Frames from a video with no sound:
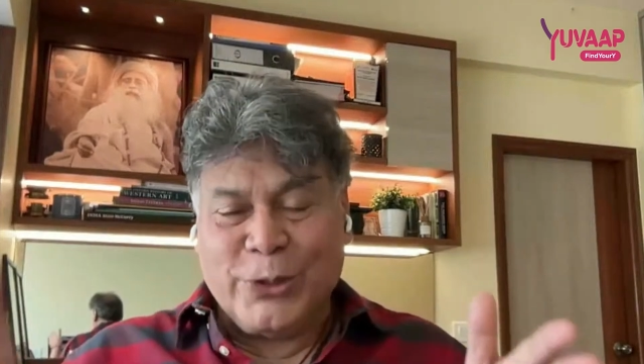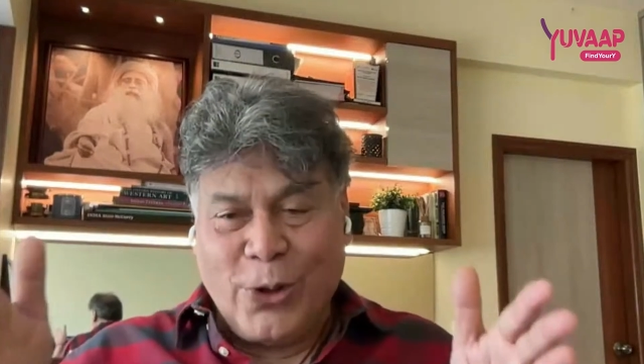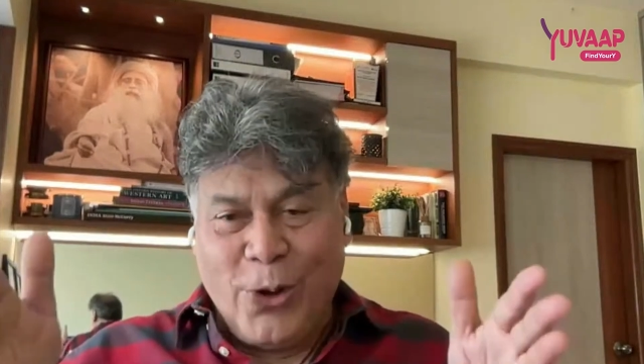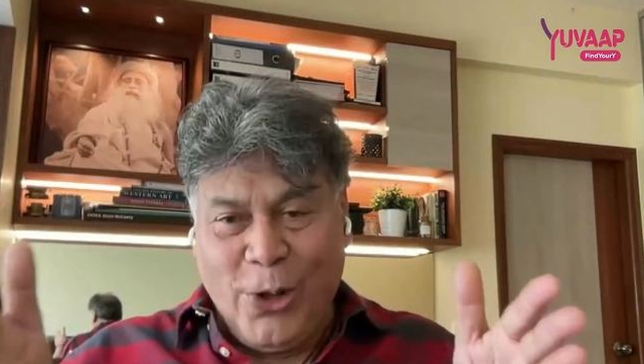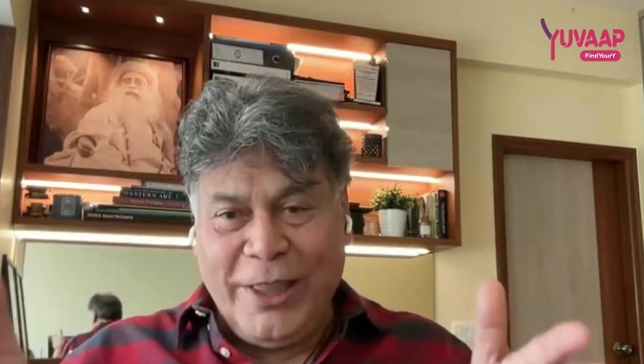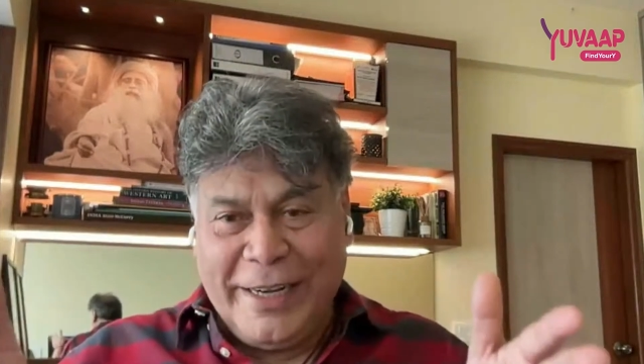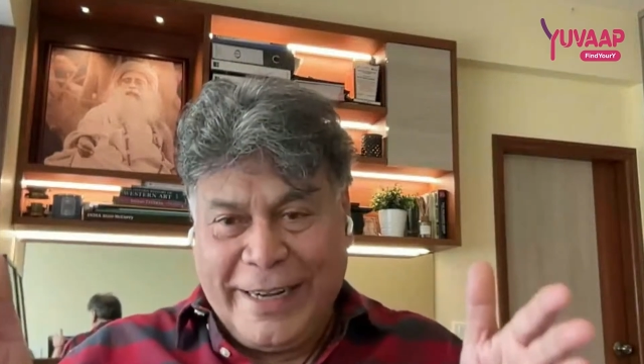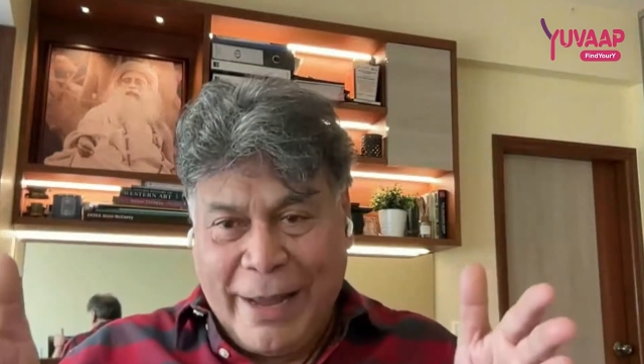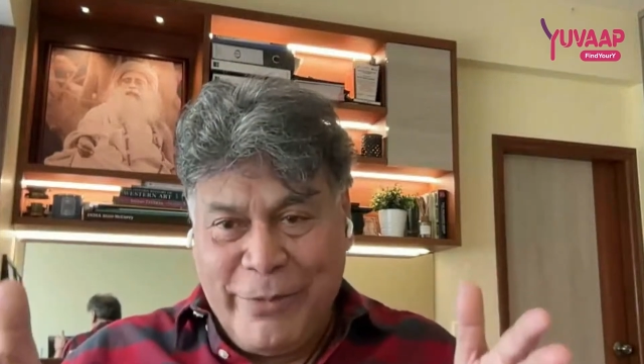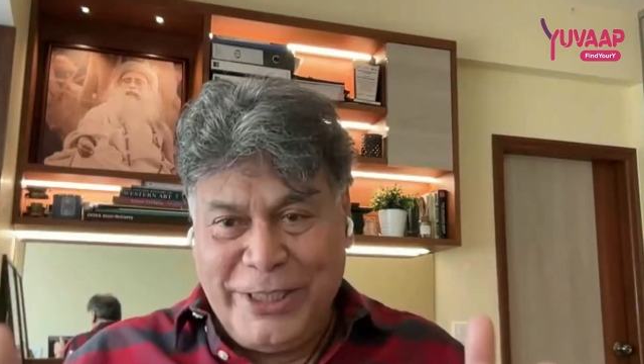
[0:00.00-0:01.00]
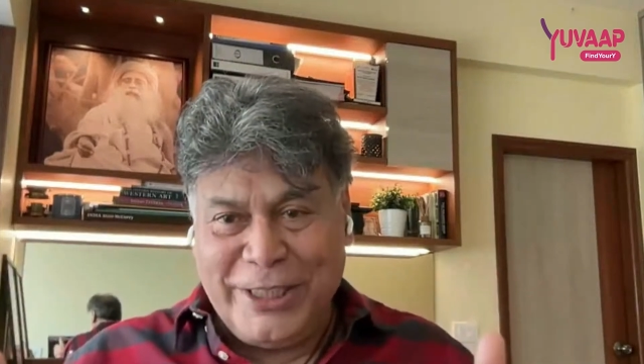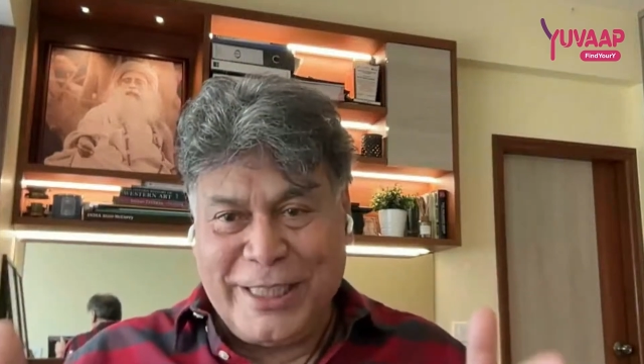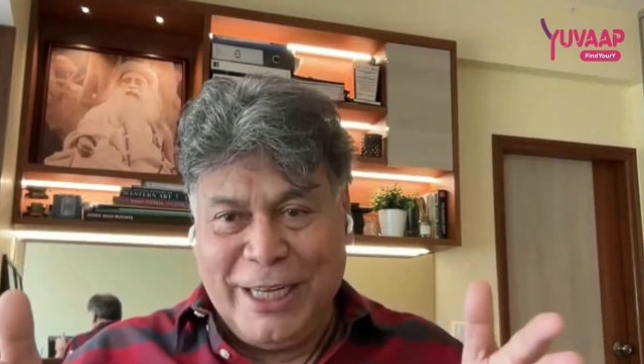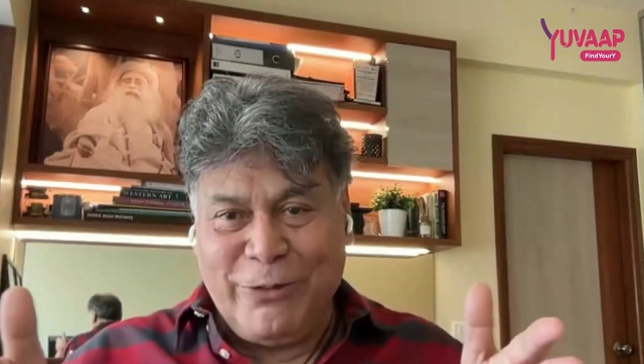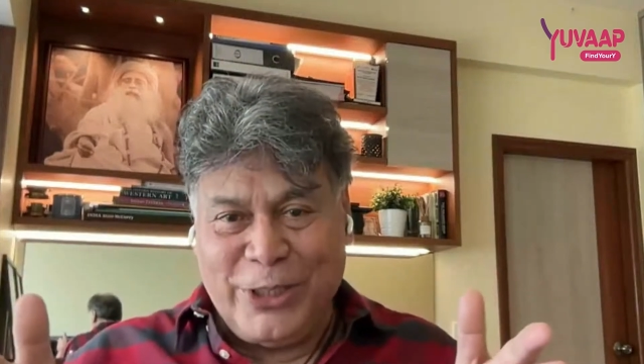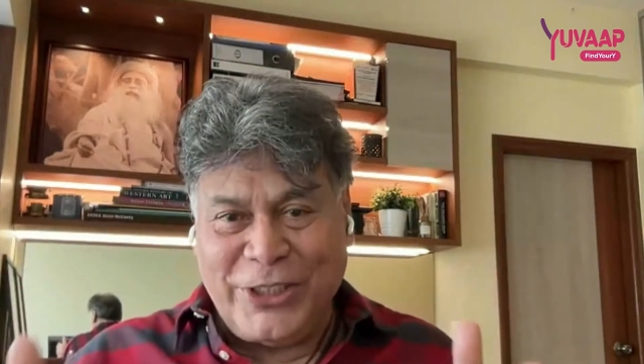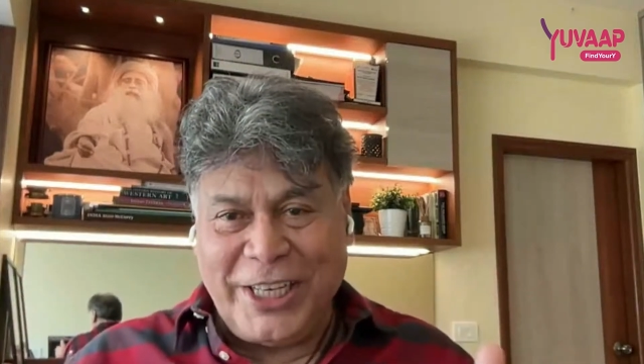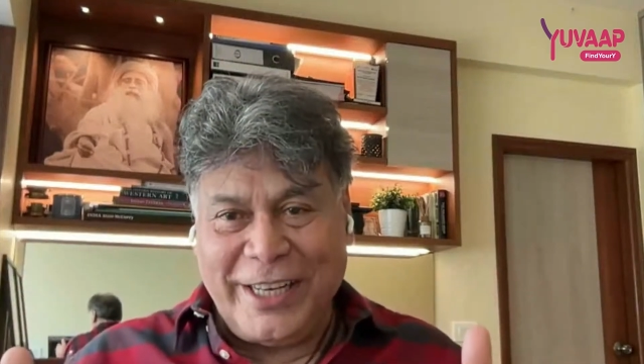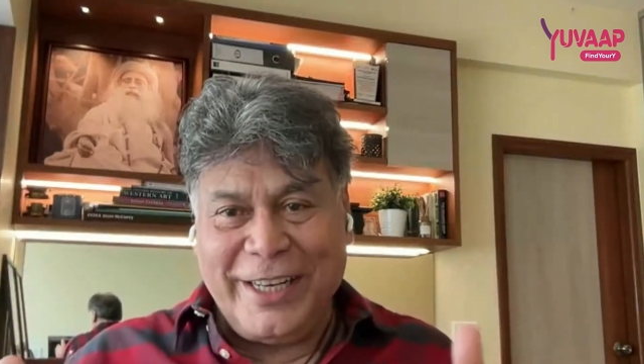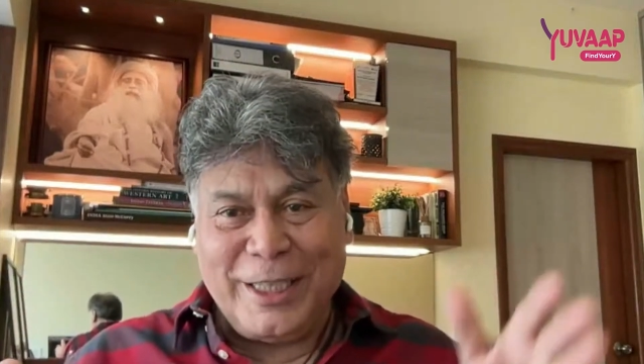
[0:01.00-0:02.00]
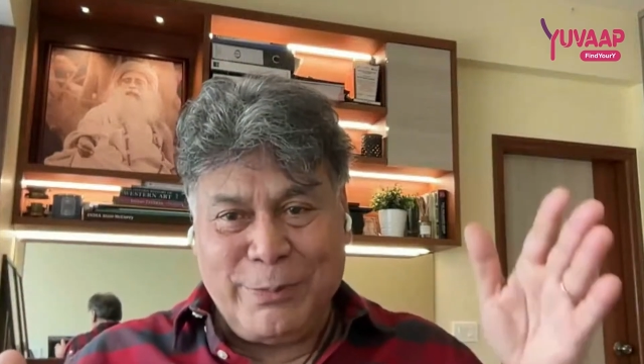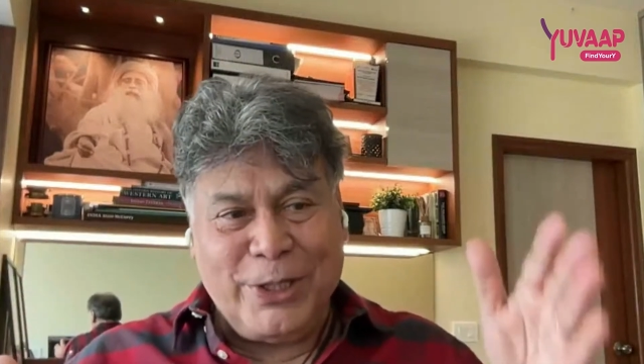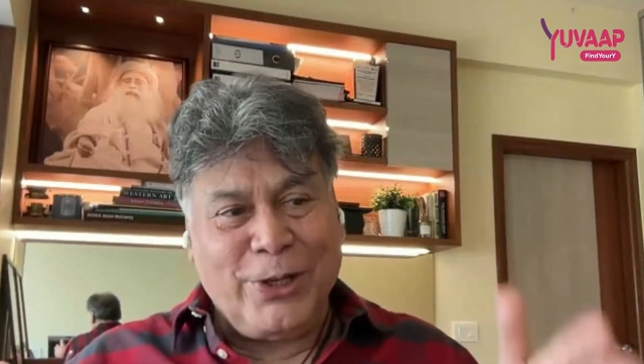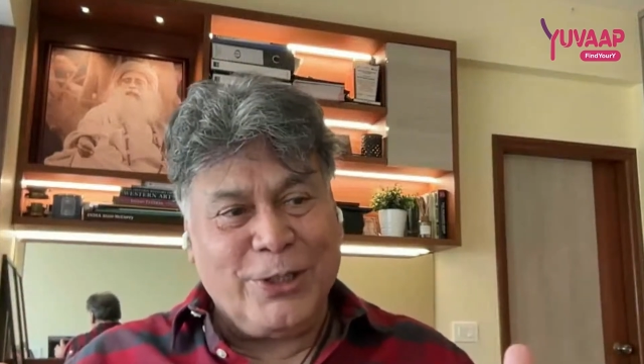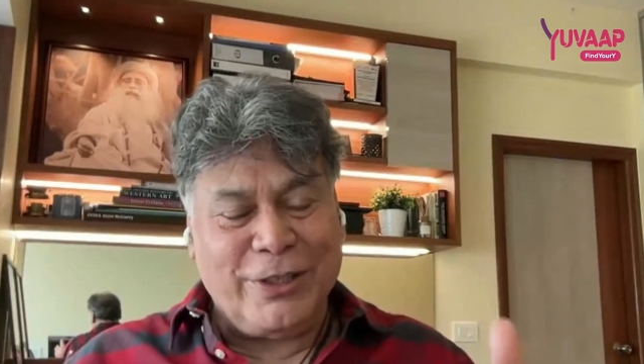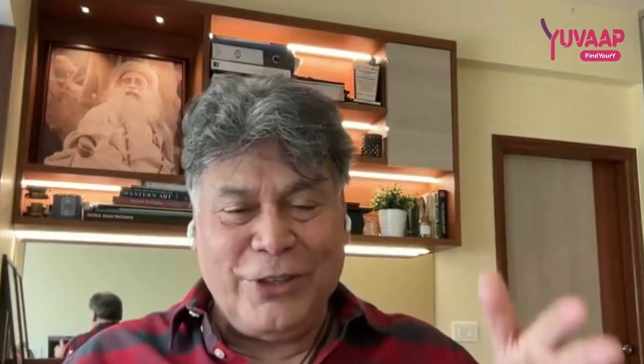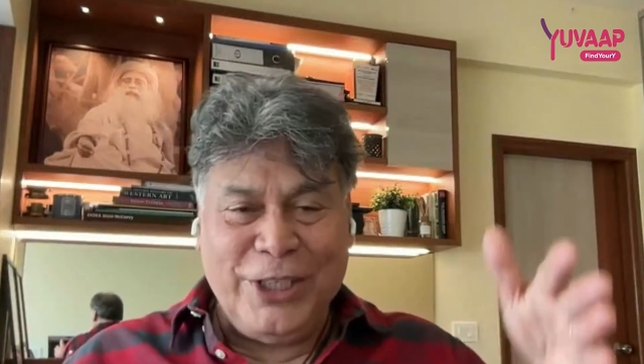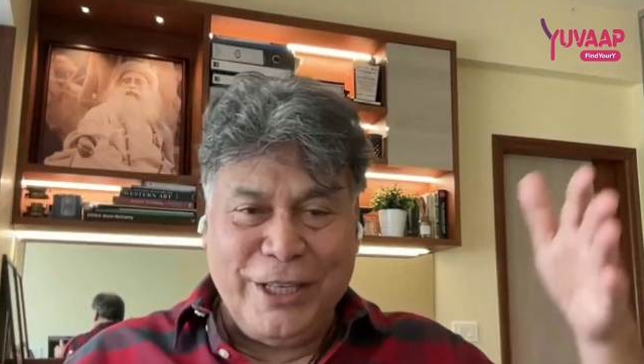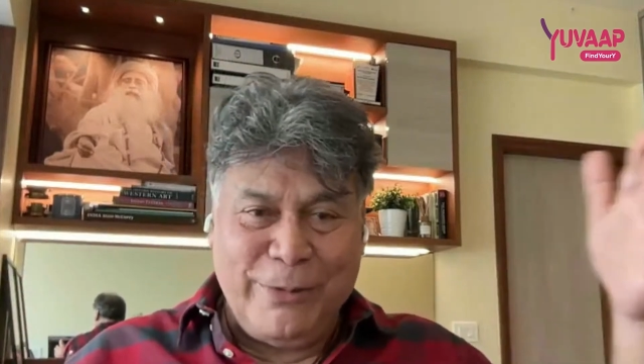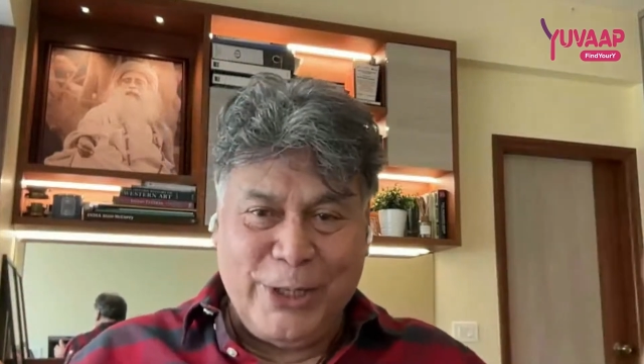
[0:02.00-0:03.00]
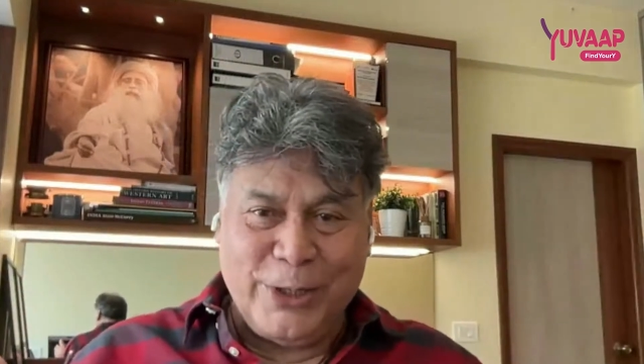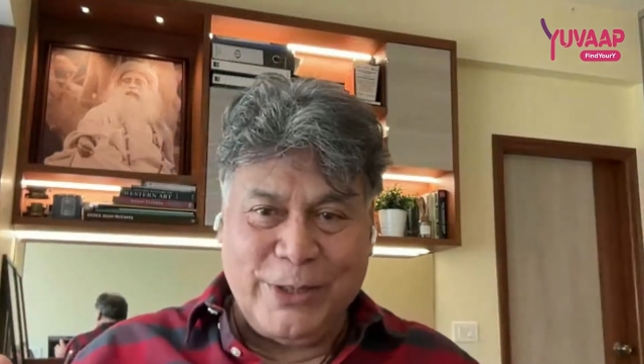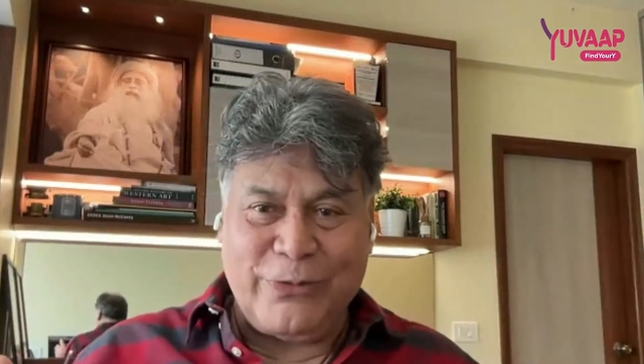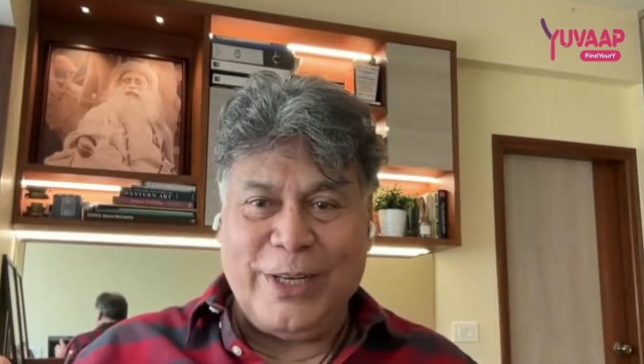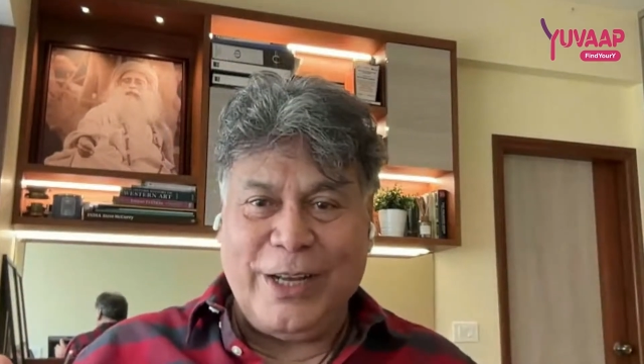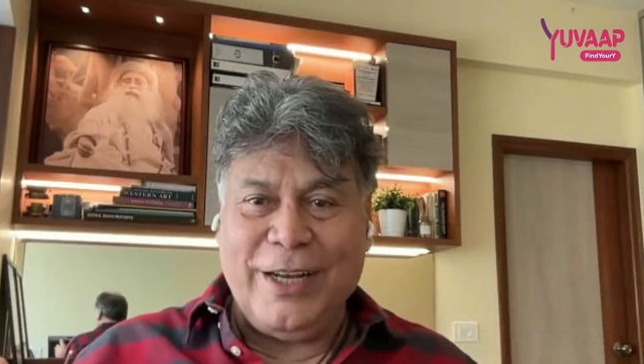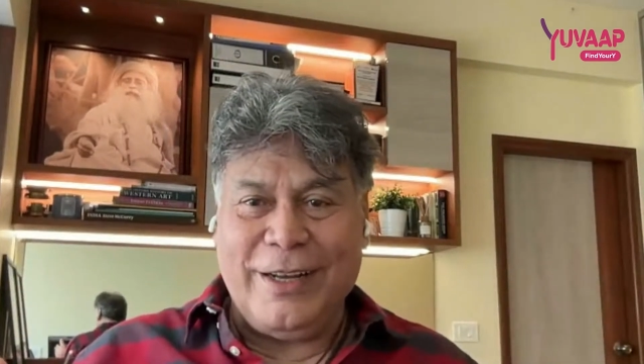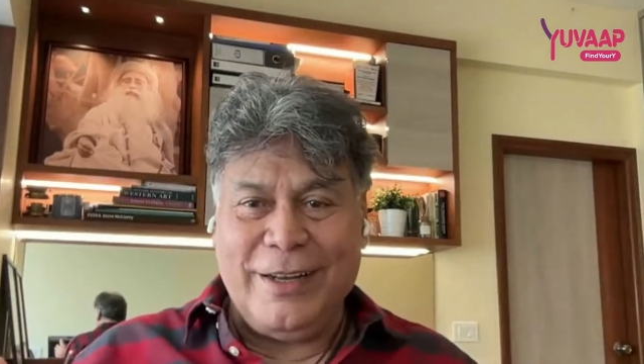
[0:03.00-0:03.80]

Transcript: So all the damages that we see is either because of